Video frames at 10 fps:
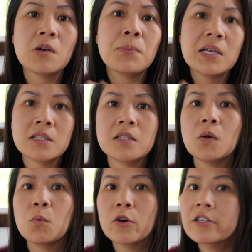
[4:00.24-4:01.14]
So basically
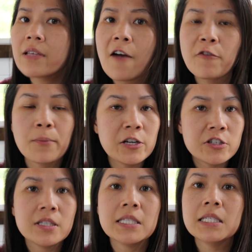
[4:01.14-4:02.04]
words,
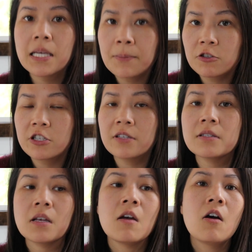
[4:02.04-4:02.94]
affirmations,
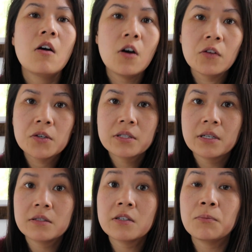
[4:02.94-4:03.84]
images, all those
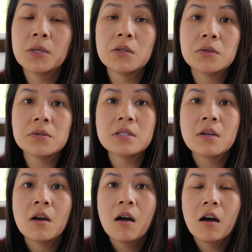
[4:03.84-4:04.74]
things can be used
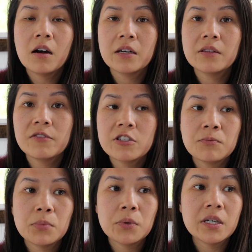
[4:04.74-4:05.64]
on the
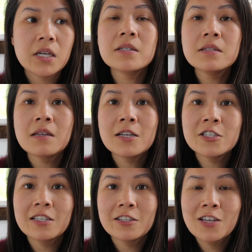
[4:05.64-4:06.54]
vision board. This is
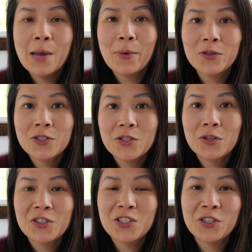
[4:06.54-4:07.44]
actually a time
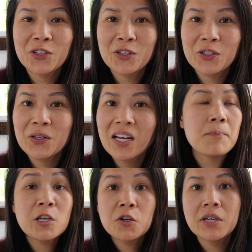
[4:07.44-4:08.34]
also to
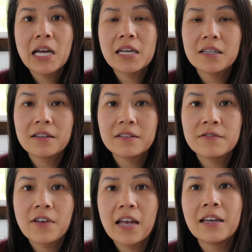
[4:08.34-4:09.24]
be
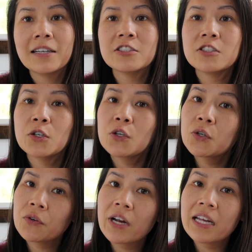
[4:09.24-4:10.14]
creative and to
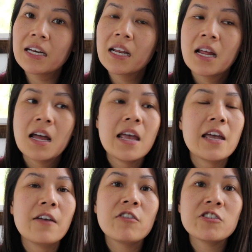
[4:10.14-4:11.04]
create
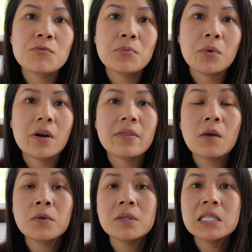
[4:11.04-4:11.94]
a vision board
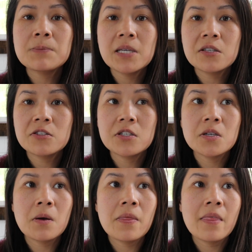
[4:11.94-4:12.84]
that really speaks to
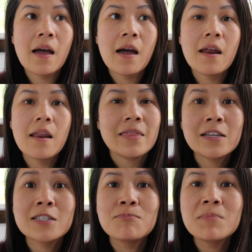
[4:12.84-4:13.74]
you and that
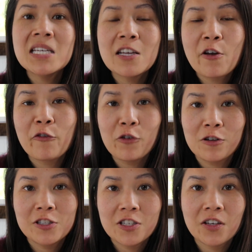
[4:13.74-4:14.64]
is
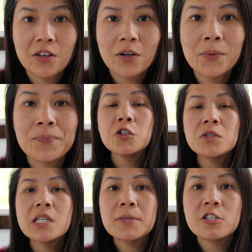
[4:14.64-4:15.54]
meaningful to you.
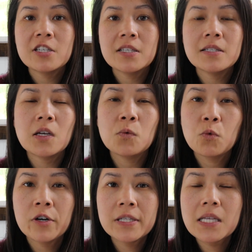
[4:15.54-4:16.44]
Choose images and
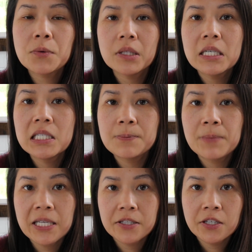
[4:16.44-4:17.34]
words that really
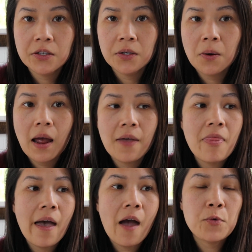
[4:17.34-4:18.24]
speak to you
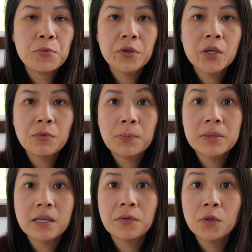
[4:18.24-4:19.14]
and that really
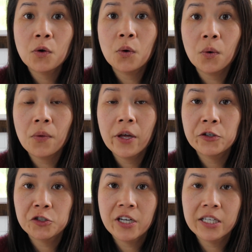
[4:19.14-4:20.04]
represent the goal that
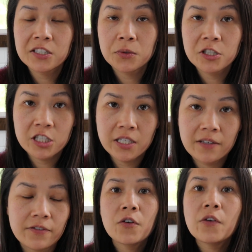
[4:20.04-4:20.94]
you're trying to
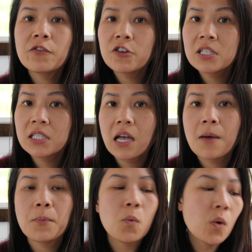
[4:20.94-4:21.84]
achieve. For the first
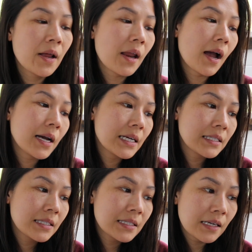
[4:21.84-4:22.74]
step, what
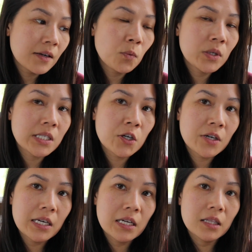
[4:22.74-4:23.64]
I did was I
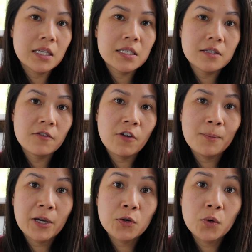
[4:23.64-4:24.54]
created a list of all
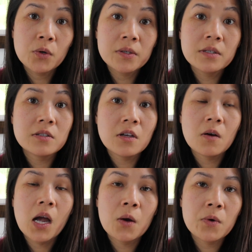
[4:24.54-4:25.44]
my goals,
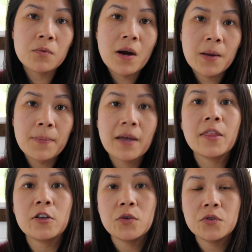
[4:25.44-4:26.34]
so I would recommend
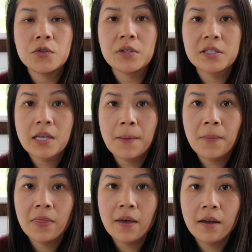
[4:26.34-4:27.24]
that you do the same
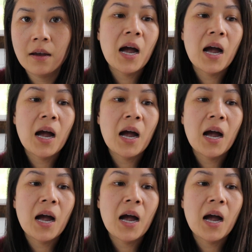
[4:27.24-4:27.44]
thing.